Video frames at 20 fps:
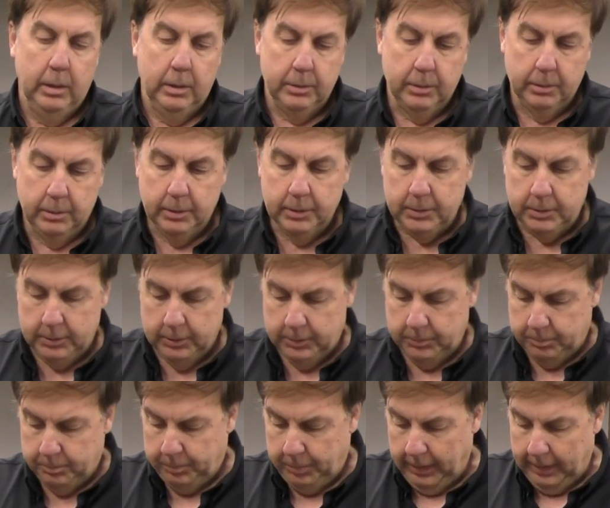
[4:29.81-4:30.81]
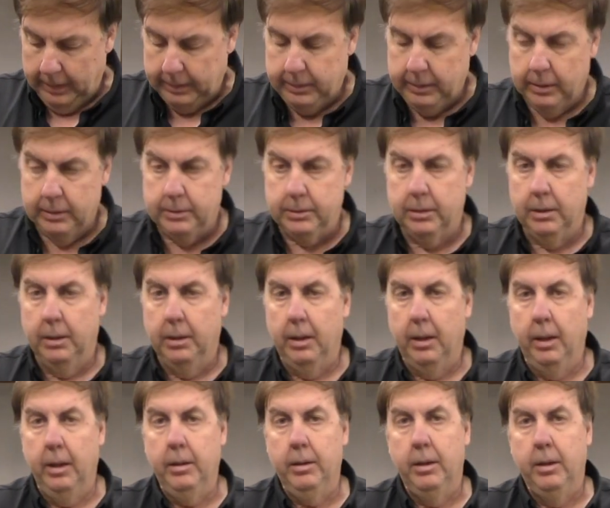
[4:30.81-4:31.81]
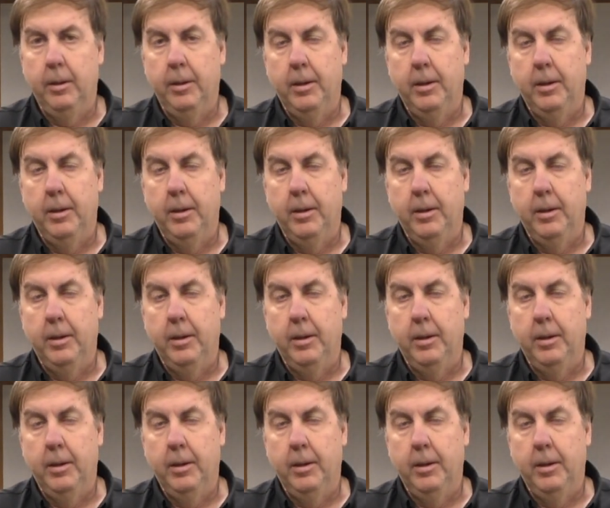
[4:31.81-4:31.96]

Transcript: So just pay attention to that.